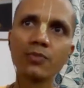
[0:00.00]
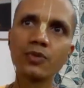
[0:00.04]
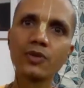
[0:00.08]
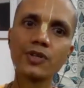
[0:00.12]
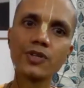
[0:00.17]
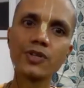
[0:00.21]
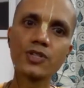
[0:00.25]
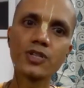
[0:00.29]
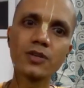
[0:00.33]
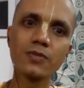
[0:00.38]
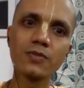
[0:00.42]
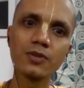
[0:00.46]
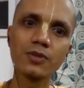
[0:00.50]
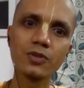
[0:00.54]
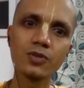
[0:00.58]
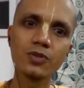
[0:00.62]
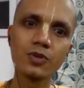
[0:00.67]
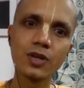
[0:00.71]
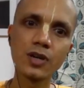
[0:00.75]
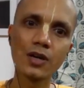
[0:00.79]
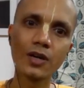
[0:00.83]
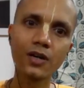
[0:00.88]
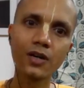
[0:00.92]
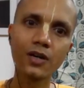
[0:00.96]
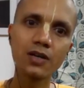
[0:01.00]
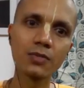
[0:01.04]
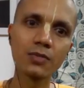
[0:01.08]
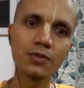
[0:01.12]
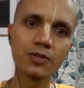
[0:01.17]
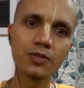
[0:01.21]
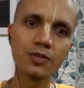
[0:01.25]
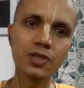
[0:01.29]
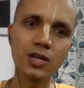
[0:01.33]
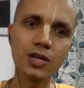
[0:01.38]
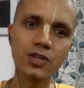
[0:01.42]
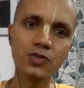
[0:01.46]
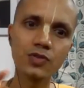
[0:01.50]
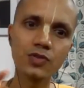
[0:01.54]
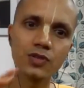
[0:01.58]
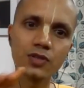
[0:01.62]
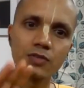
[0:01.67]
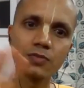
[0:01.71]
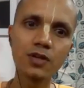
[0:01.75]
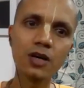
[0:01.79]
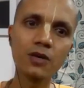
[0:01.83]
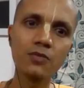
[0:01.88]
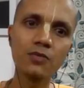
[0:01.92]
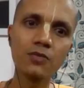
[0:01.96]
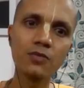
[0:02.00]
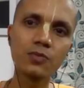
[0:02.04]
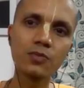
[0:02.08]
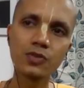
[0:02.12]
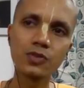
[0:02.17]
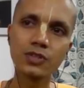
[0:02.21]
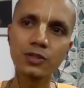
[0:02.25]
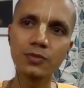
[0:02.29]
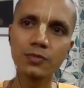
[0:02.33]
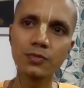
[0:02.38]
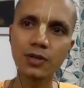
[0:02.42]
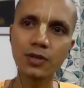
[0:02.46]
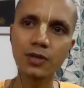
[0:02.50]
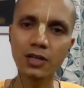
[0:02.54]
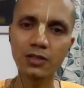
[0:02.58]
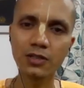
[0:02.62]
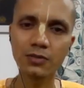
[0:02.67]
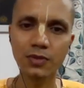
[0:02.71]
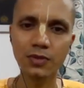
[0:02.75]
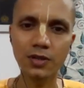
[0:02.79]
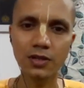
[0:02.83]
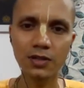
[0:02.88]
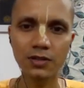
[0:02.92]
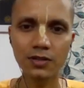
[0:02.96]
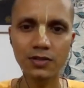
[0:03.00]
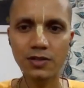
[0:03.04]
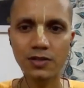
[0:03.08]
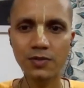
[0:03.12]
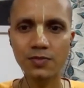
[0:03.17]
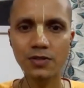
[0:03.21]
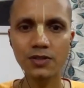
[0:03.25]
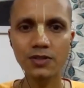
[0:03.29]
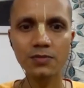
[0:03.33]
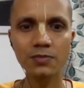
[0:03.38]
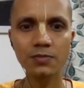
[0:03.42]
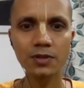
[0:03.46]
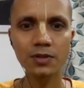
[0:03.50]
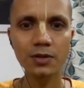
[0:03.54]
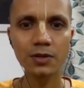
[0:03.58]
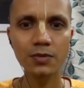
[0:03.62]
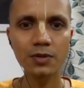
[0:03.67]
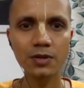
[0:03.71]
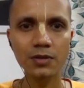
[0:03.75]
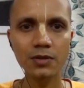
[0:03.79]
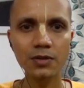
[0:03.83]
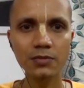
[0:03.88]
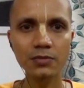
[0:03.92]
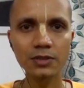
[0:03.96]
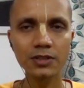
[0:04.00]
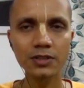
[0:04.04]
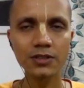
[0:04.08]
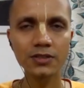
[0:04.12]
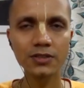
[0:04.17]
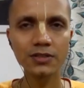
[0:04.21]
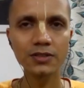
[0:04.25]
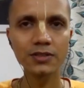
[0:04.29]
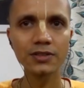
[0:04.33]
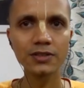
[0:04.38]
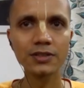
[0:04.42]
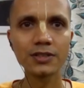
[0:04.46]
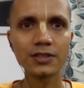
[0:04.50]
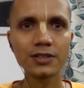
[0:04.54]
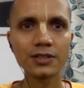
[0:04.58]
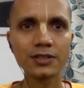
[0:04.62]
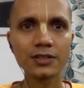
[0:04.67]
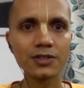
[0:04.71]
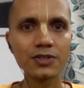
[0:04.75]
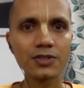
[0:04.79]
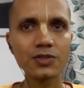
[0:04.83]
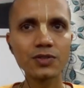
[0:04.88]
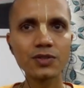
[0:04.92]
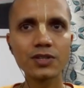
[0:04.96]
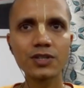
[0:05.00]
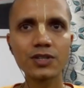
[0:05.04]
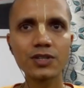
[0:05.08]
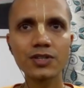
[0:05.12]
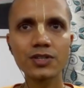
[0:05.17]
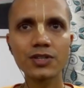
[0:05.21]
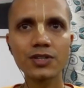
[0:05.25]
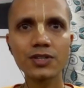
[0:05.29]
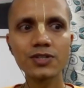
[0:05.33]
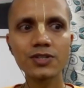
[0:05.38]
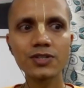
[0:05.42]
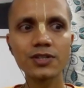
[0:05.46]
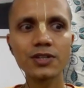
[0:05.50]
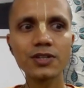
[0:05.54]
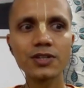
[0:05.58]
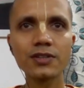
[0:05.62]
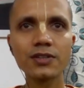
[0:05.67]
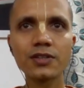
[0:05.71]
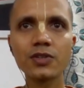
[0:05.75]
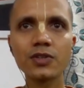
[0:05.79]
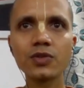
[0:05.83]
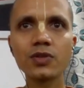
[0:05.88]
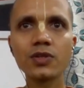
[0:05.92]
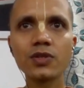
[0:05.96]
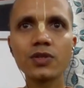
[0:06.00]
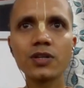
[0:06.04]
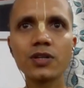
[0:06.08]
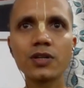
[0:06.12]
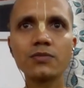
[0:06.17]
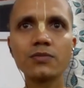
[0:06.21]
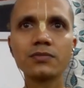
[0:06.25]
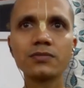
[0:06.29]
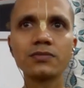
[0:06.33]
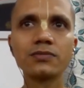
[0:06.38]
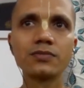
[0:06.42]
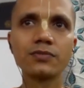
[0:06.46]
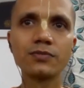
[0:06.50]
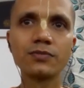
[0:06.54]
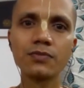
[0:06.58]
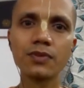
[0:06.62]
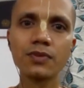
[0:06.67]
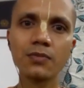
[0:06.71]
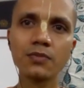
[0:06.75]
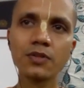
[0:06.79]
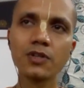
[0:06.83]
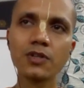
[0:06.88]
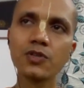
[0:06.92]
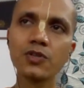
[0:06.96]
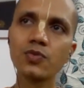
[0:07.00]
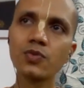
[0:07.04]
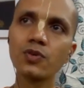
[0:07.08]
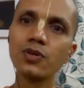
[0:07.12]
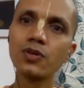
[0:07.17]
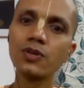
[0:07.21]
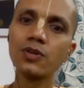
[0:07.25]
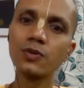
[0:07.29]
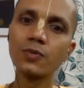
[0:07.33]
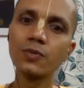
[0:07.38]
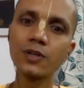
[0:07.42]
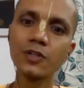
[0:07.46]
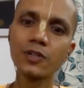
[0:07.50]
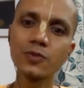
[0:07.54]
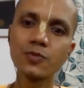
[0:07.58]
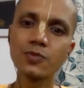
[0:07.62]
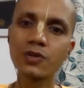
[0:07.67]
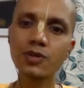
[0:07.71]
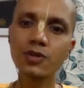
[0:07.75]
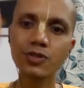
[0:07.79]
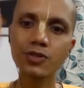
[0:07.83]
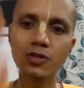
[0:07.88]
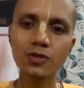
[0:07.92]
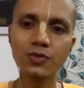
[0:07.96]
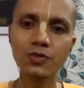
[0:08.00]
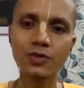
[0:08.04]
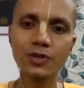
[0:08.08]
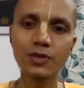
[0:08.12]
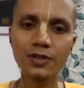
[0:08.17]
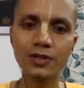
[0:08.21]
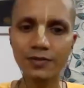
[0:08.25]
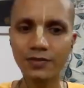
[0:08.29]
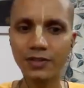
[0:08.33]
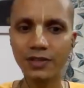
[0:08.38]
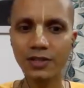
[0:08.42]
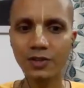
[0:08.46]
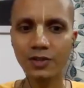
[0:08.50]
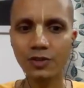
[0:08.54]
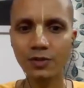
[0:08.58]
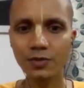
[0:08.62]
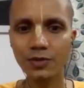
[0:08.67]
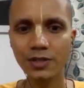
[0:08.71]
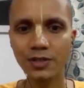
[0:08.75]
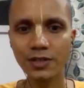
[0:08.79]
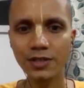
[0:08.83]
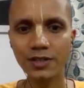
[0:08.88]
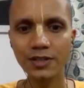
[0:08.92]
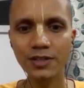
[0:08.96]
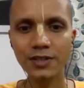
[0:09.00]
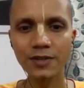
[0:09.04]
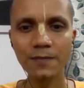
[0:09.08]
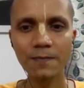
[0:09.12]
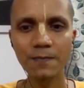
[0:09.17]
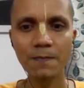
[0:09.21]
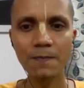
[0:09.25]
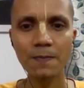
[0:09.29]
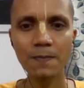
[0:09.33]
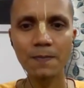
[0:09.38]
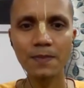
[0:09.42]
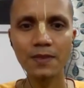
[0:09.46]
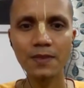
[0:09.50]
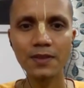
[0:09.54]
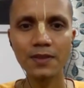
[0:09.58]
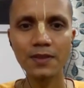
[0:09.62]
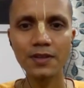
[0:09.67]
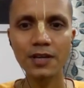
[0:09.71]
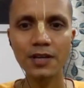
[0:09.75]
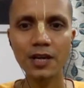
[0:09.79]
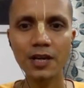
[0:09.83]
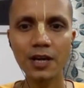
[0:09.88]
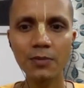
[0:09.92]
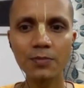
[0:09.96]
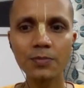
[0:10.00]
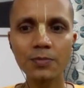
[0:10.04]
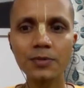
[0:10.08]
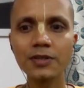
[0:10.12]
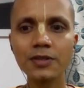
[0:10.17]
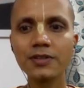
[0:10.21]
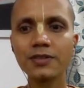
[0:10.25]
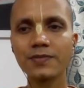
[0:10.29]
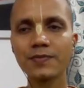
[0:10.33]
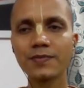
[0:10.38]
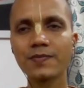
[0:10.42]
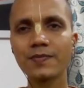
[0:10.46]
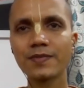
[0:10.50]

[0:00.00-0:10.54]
pitya punarjanma dukkhalayam ashashvatam napnoti mahatmanam samsiddhim paramangata. So Krishna is telling that you come from this world to my spiritual world, then you'll be really happy.